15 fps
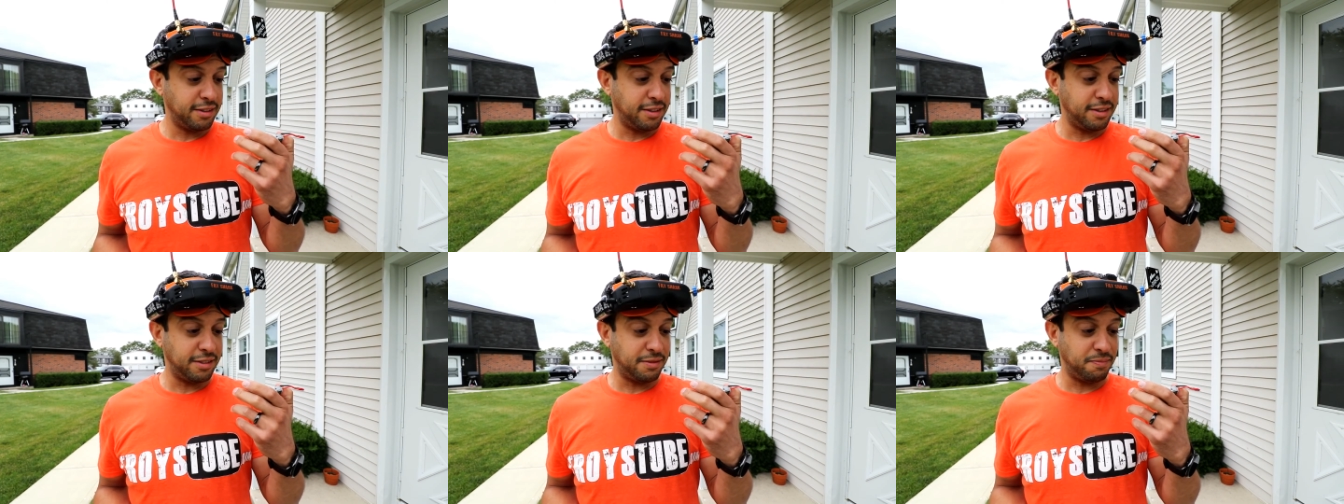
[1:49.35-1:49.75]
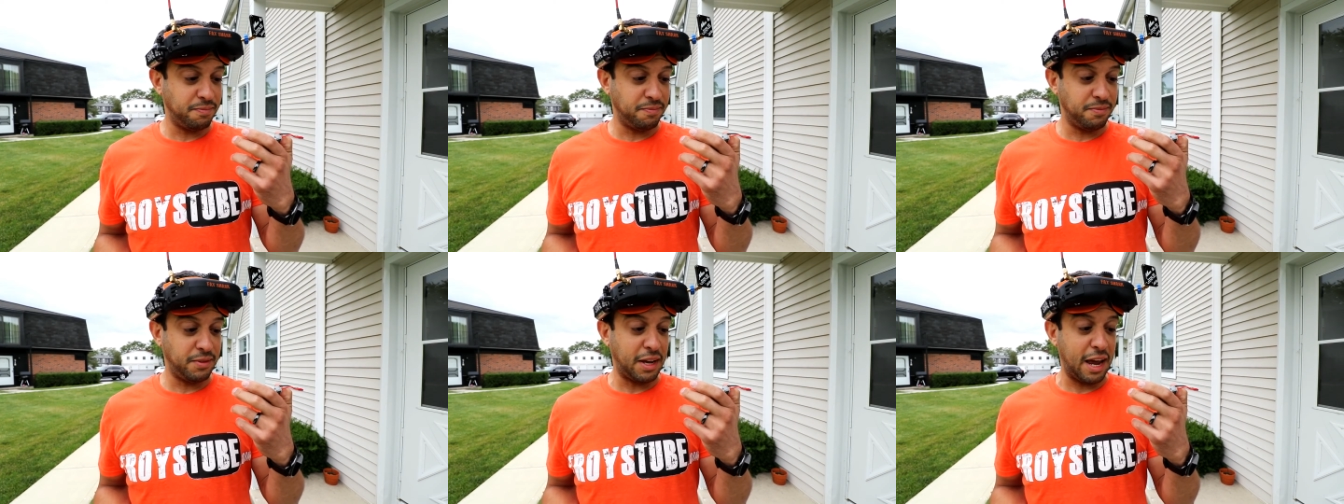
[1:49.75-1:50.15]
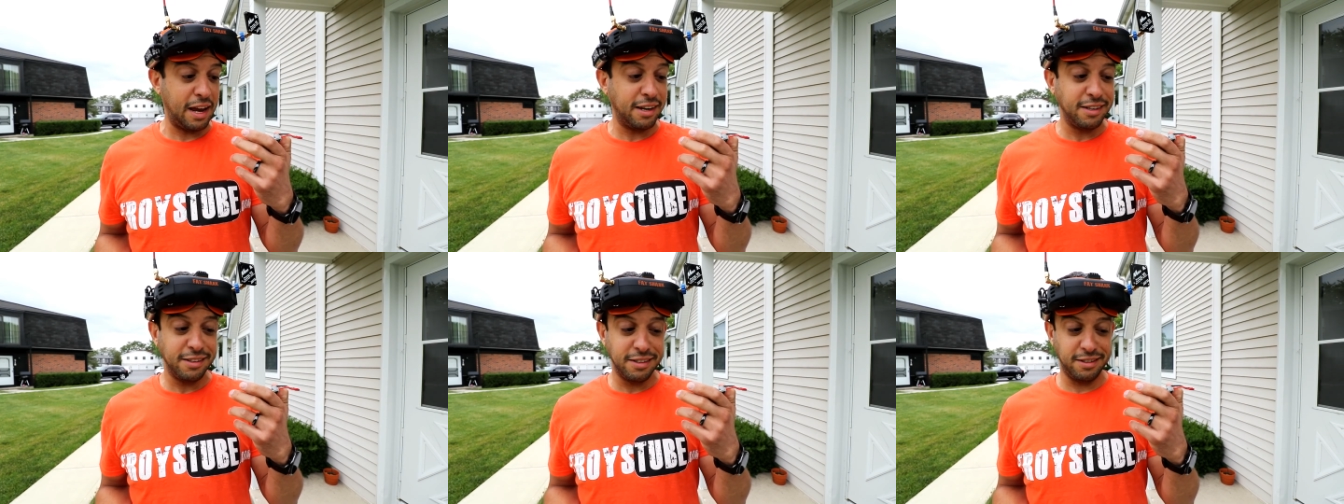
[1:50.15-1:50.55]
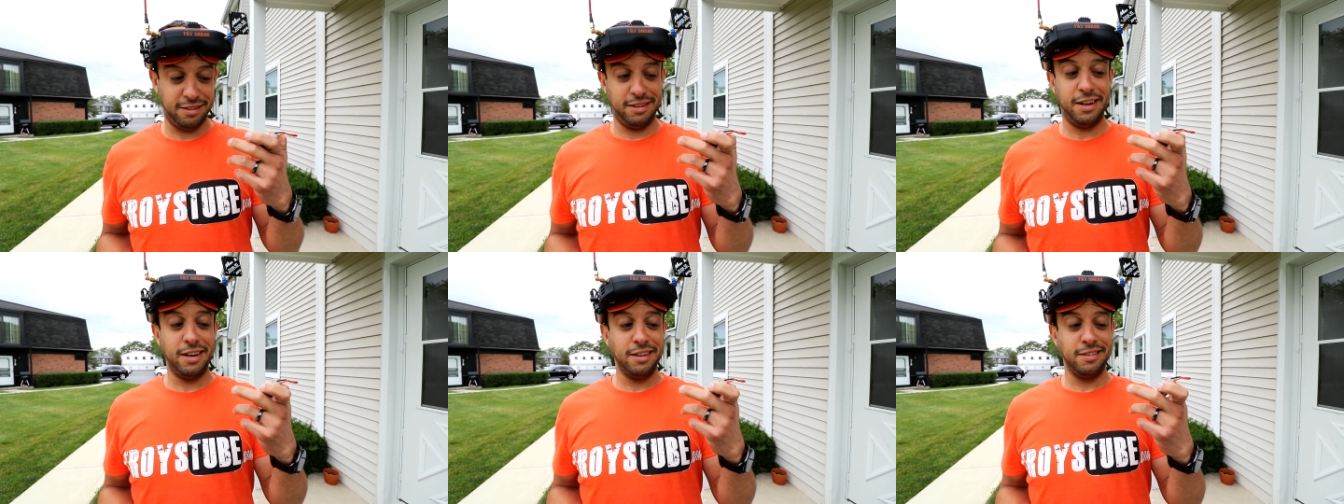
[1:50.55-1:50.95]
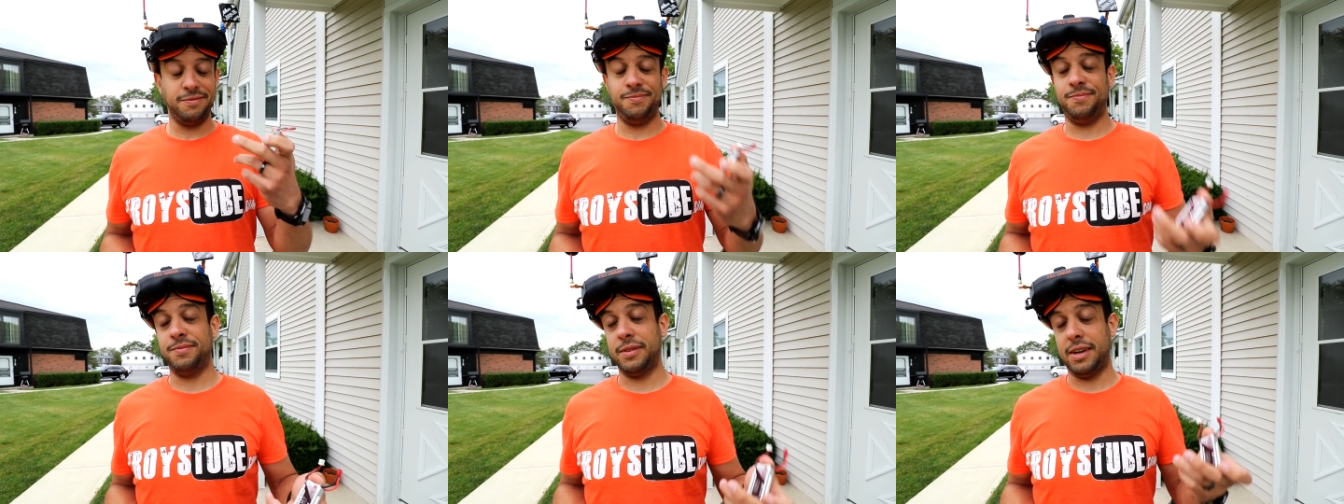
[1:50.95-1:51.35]
these Gaoneng,
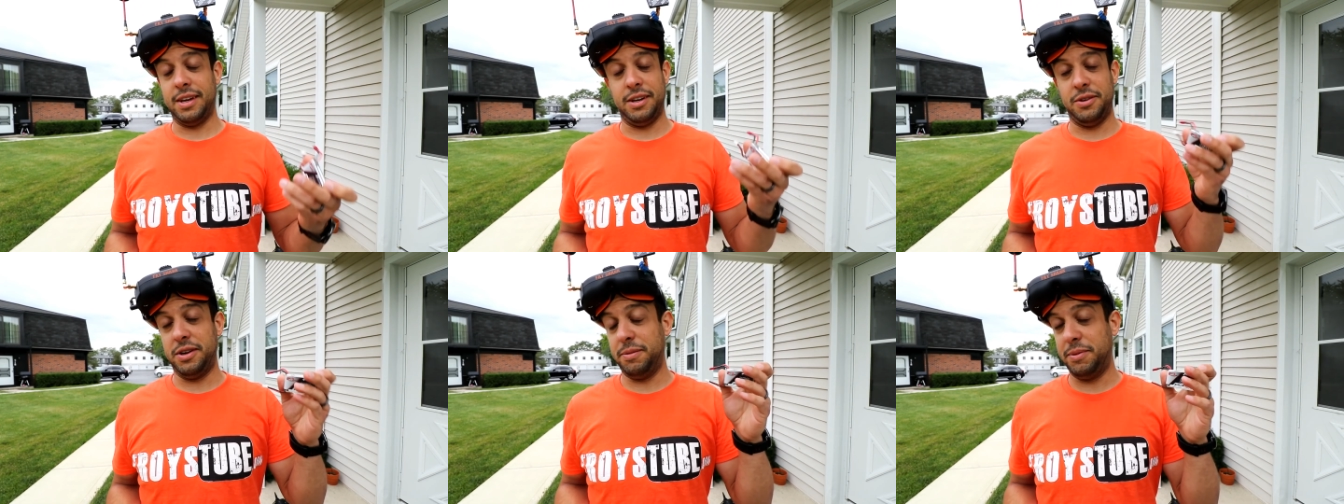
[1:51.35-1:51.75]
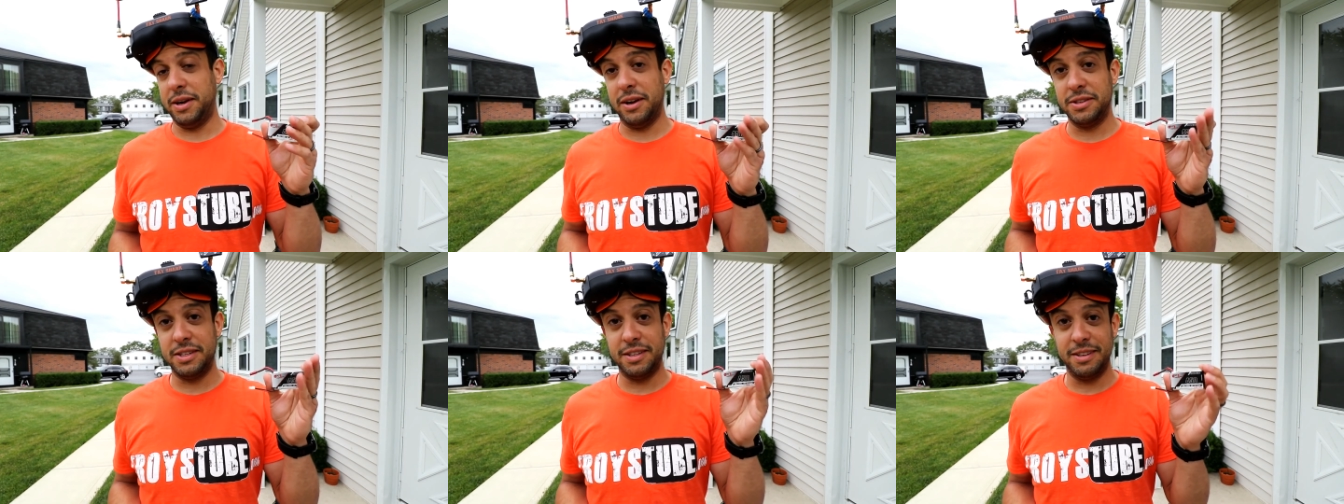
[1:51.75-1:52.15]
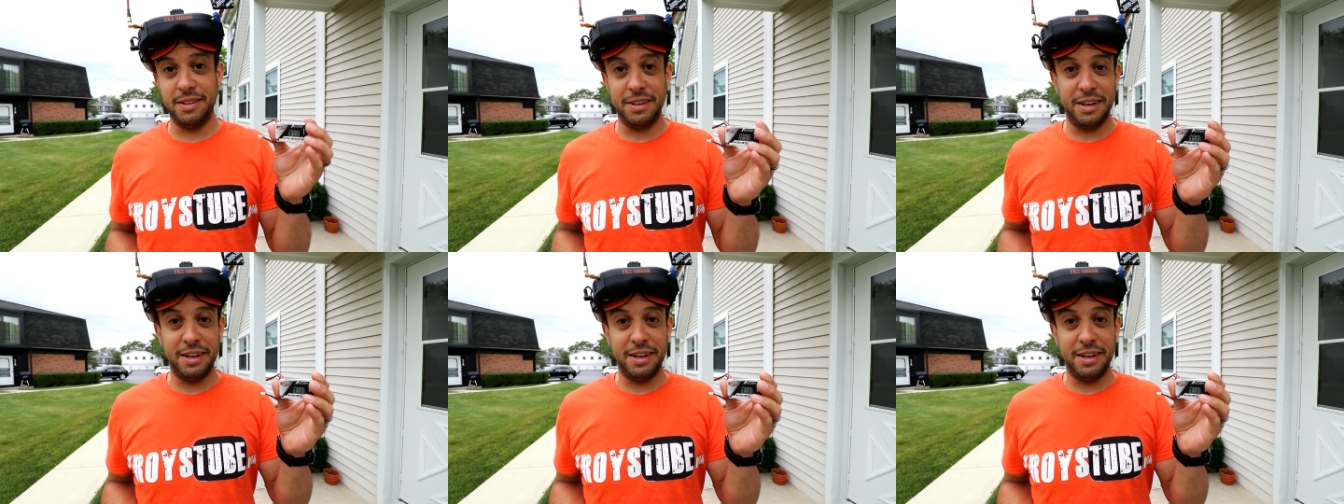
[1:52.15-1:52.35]
pronounce it,